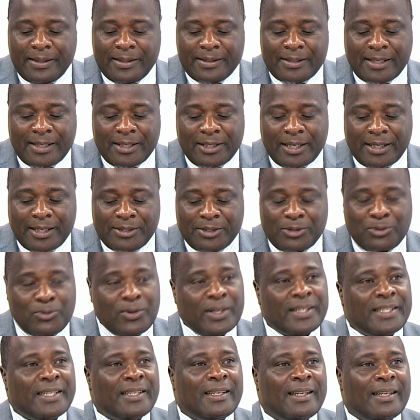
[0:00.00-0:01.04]
such a
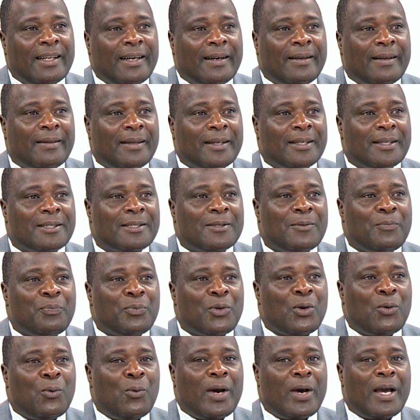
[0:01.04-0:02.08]
situation like this,
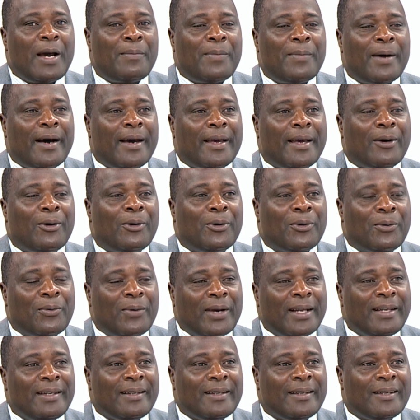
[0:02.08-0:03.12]
whereby
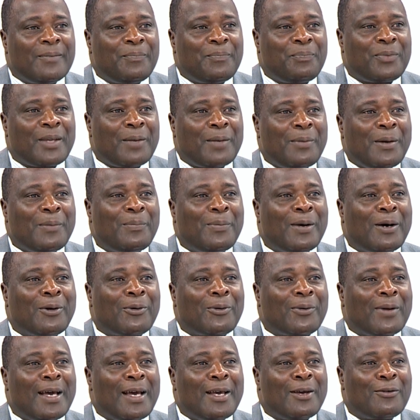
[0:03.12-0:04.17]
already people are
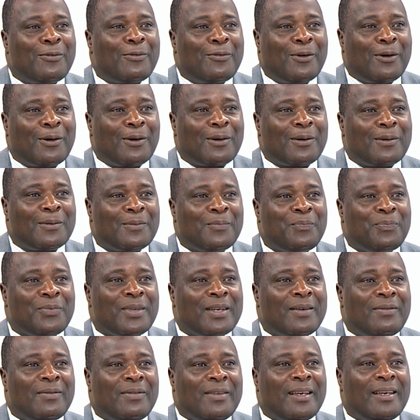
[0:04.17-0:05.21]
crying foul,
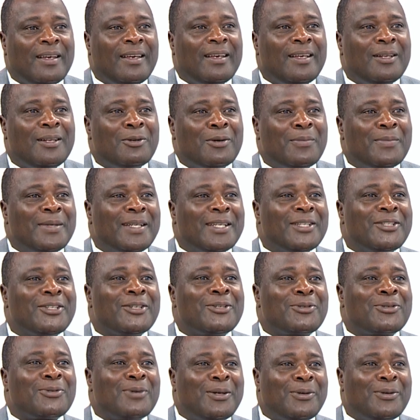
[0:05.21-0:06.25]
the
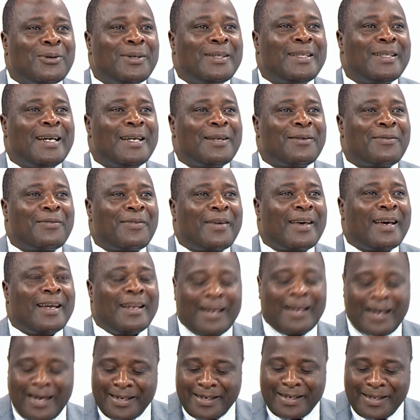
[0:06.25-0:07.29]
nominations were not done
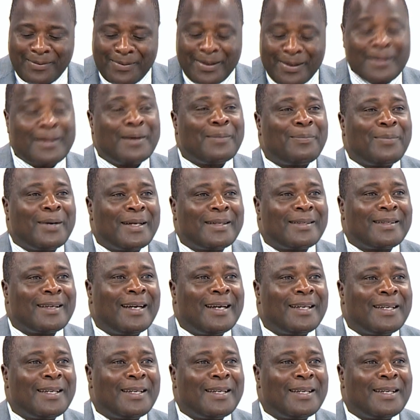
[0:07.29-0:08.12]
fairly, and even the party